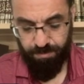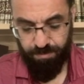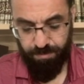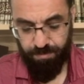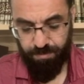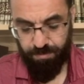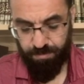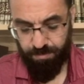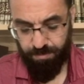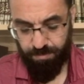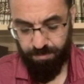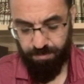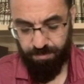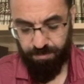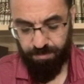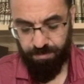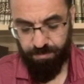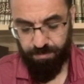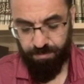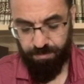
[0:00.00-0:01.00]

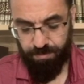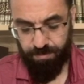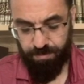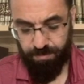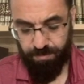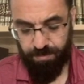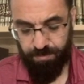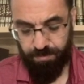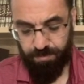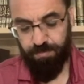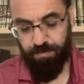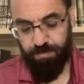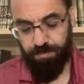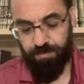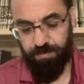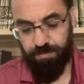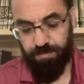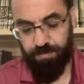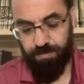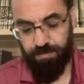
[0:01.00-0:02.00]

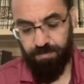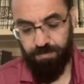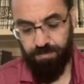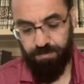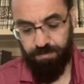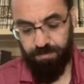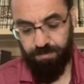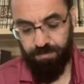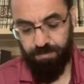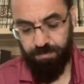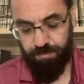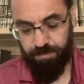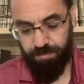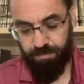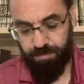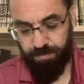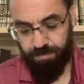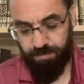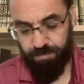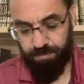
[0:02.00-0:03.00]

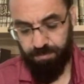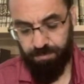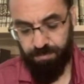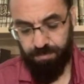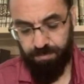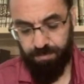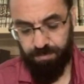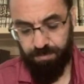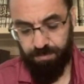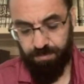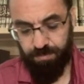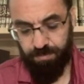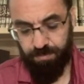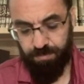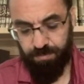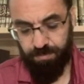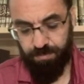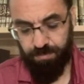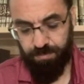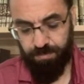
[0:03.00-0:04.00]

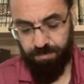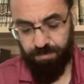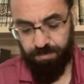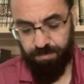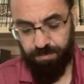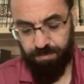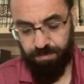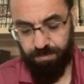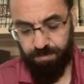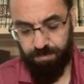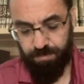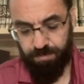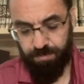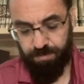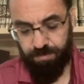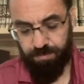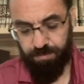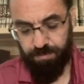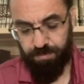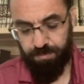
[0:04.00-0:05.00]

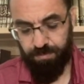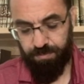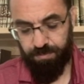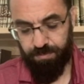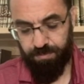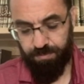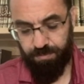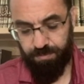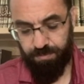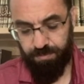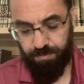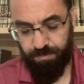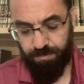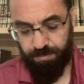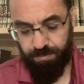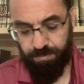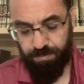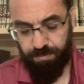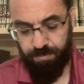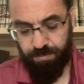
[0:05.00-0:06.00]

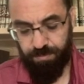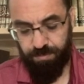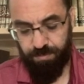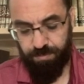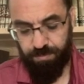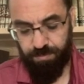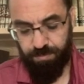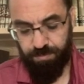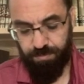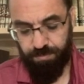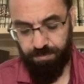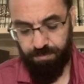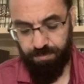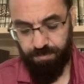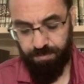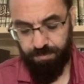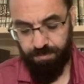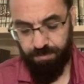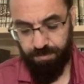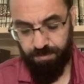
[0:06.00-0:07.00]

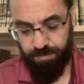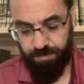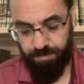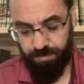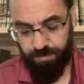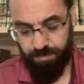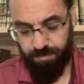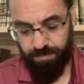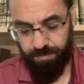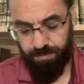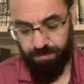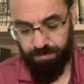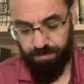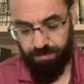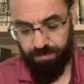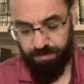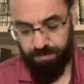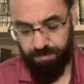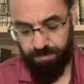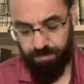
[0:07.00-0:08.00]
This person isn't speaking.